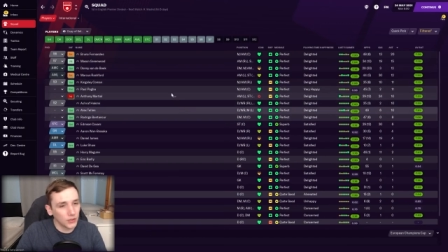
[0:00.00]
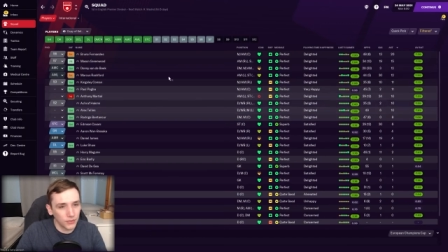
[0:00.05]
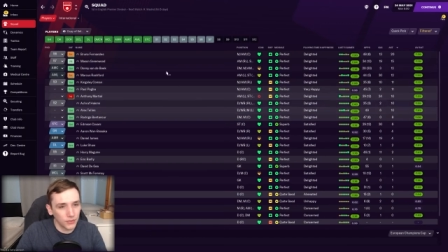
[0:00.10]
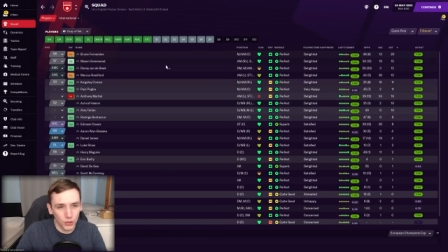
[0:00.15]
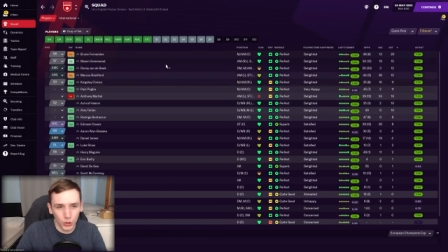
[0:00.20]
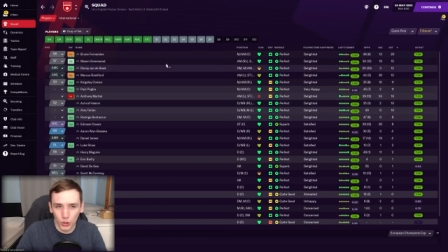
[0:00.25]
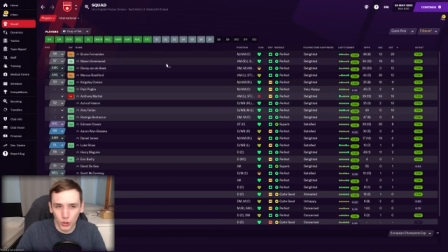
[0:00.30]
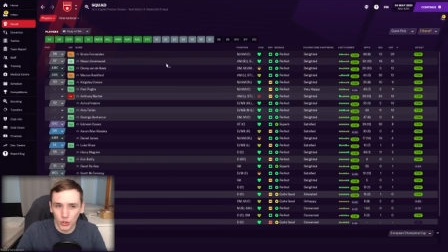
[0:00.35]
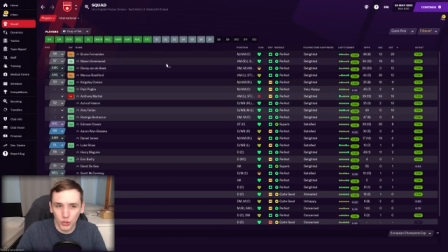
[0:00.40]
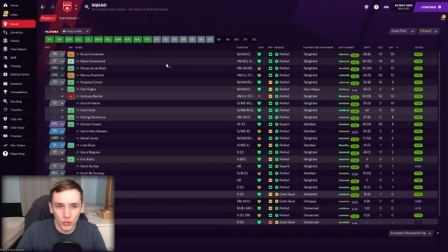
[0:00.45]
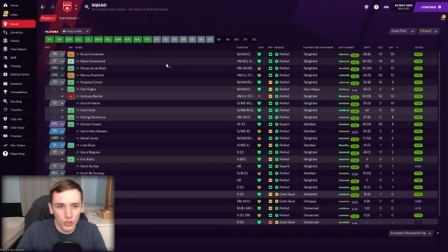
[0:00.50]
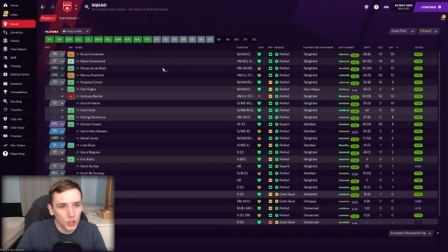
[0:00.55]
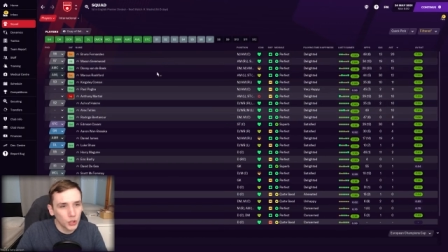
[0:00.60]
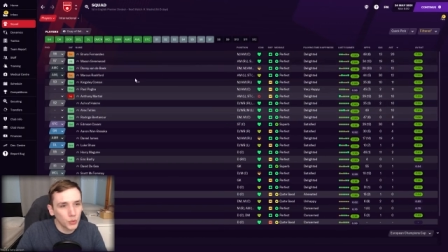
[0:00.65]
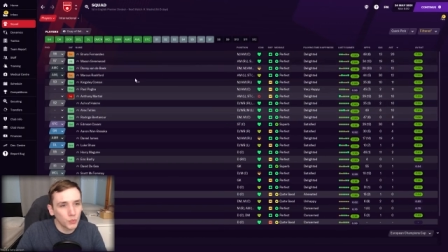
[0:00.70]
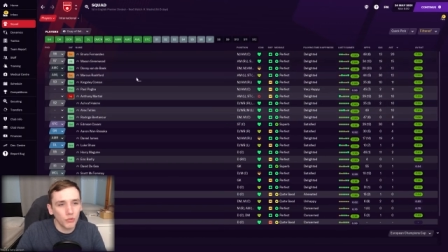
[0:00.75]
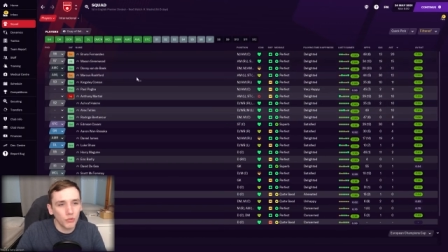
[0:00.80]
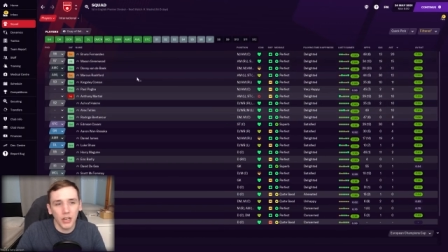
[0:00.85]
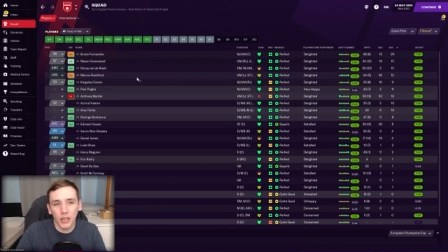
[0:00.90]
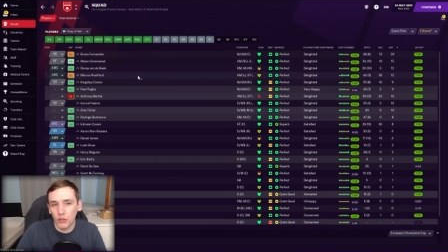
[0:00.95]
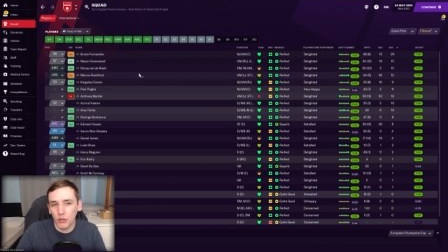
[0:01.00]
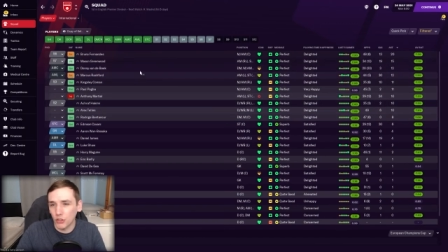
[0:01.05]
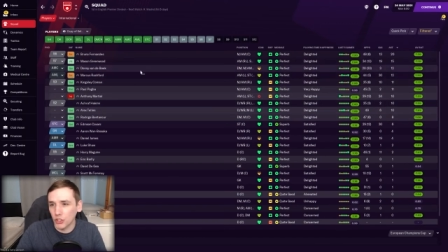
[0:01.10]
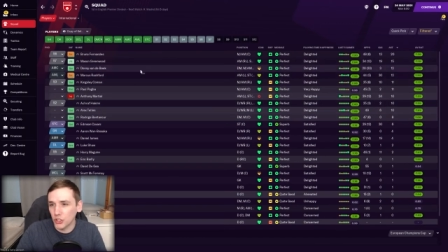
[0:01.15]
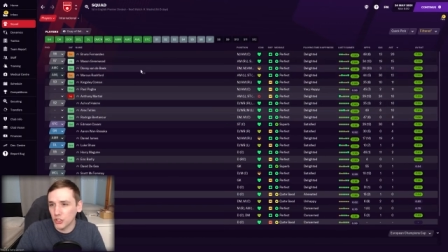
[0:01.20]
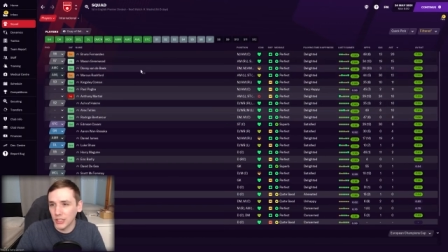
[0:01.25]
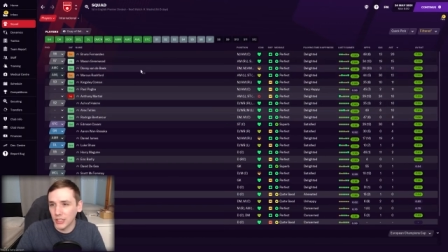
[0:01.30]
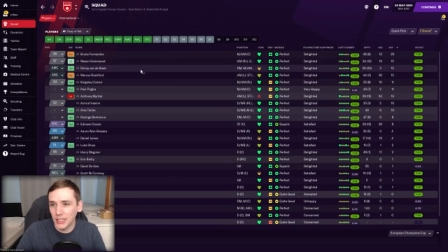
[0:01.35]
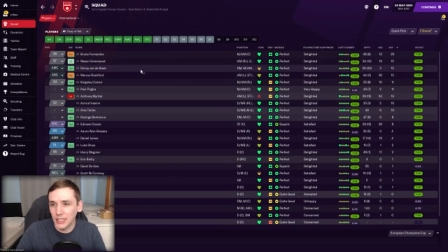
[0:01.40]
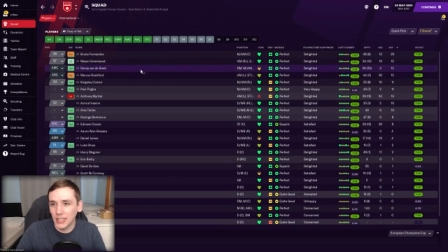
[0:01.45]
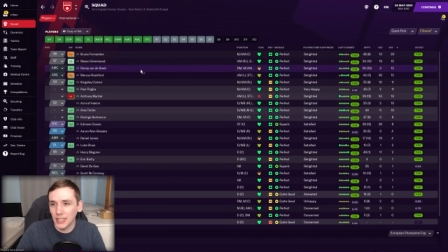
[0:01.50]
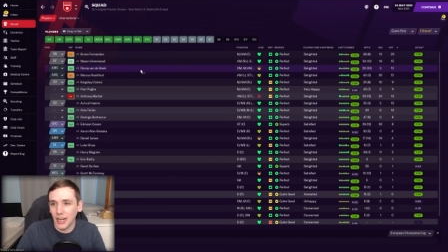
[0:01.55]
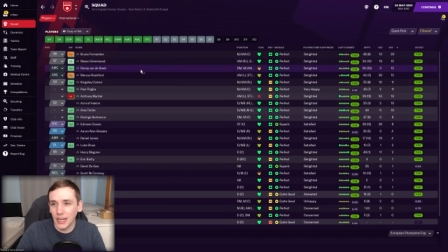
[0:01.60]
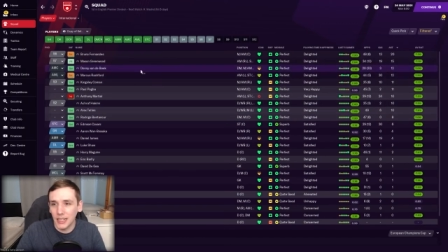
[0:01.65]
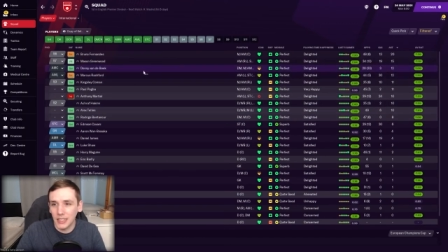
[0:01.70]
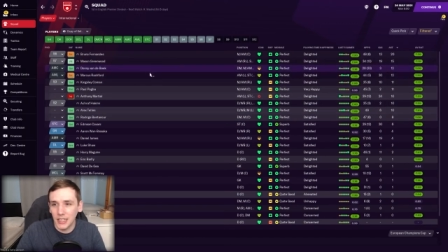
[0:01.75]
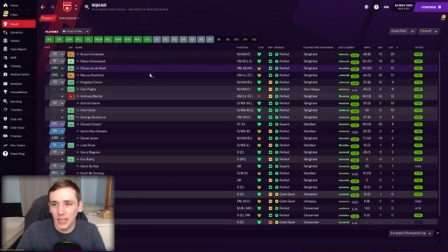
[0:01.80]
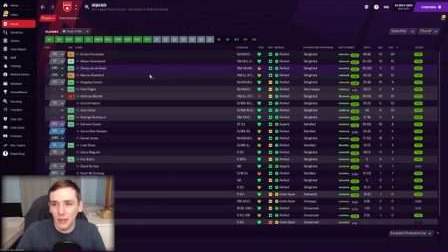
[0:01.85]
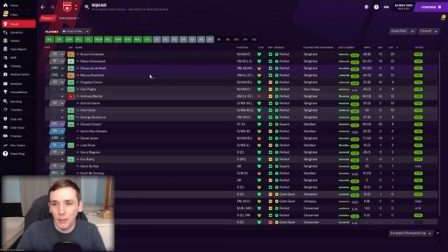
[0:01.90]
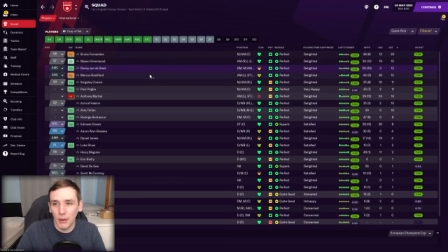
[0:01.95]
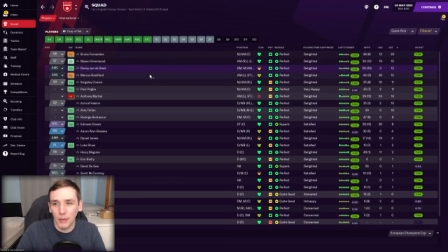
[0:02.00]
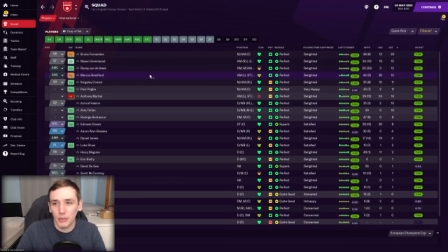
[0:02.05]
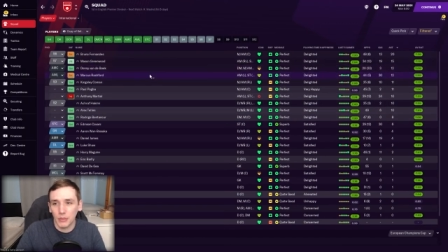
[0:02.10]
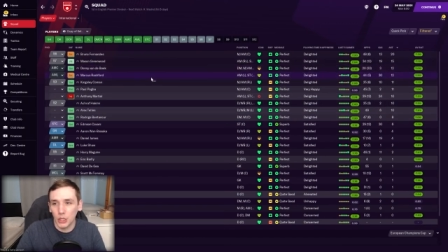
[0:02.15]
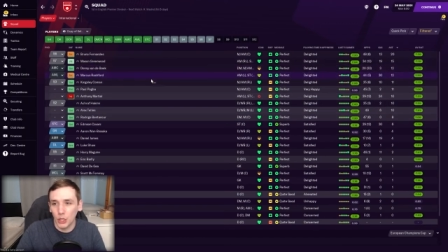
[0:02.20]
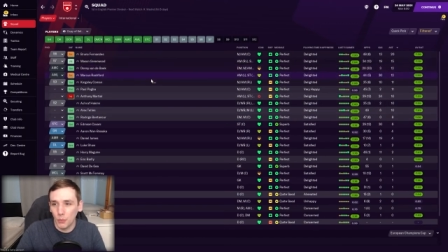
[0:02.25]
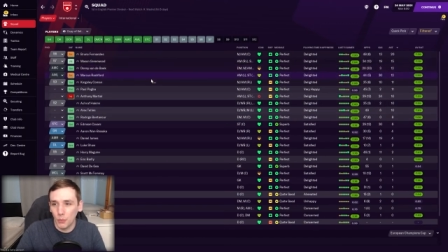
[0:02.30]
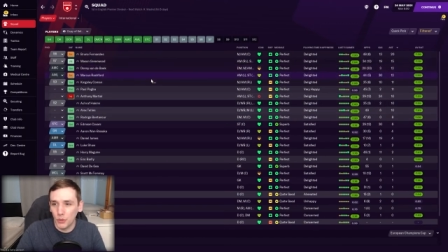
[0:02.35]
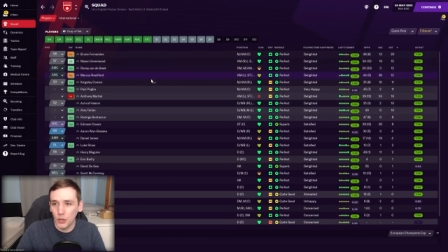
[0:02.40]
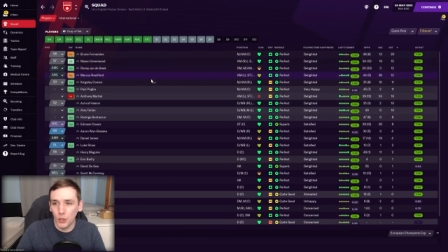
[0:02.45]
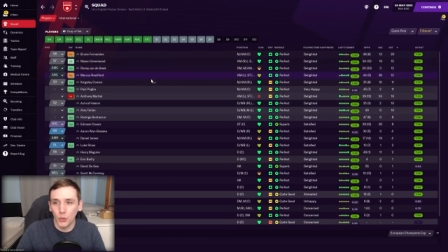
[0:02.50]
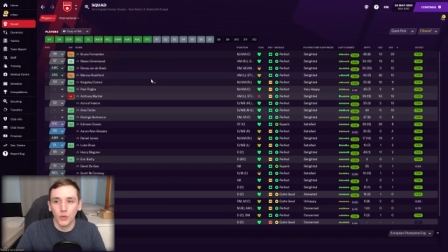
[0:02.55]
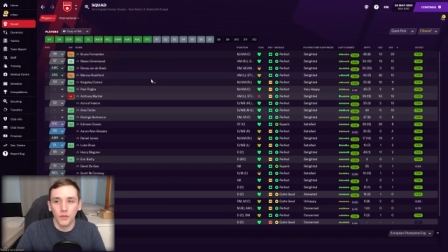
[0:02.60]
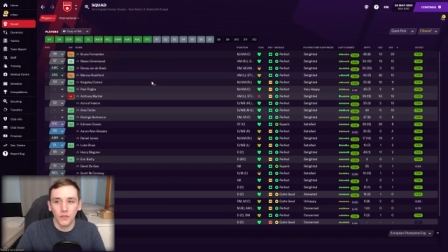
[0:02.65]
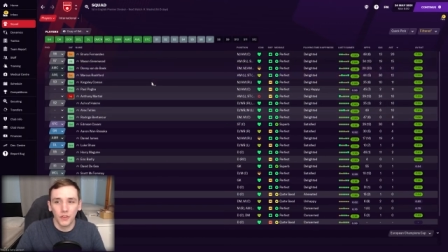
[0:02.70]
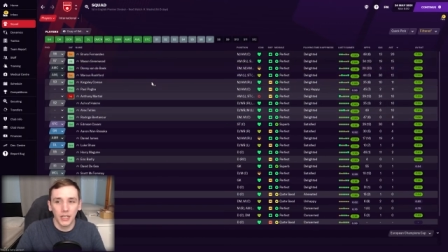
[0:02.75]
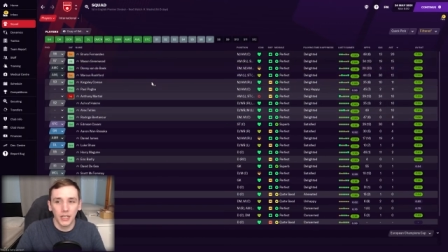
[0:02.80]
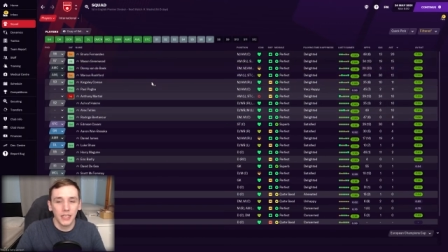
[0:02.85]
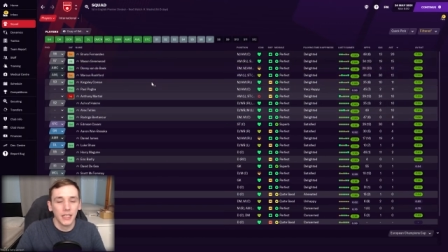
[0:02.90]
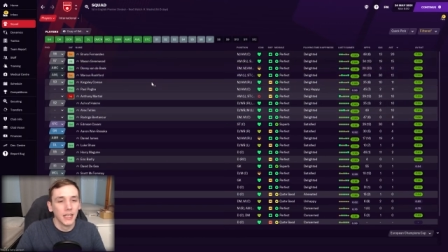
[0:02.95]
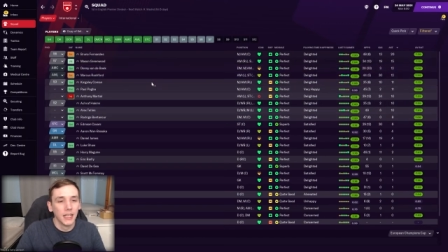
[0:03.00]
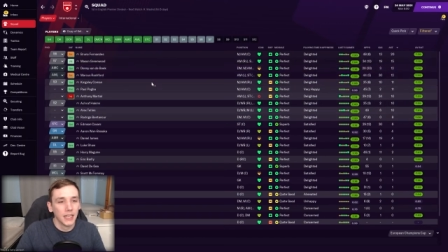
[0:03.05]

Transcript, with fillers: just spread across the entire team absolutely beautifully.